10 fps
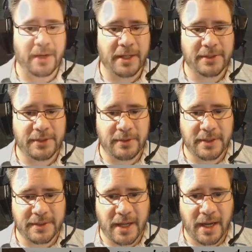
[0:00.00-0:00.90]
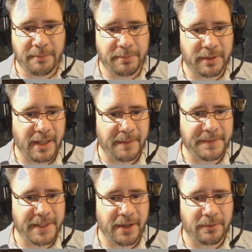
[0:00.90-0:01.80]
as soon as I
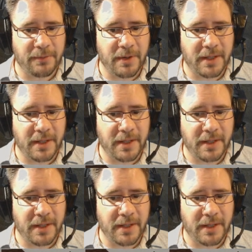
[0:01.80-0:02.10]
plop down one of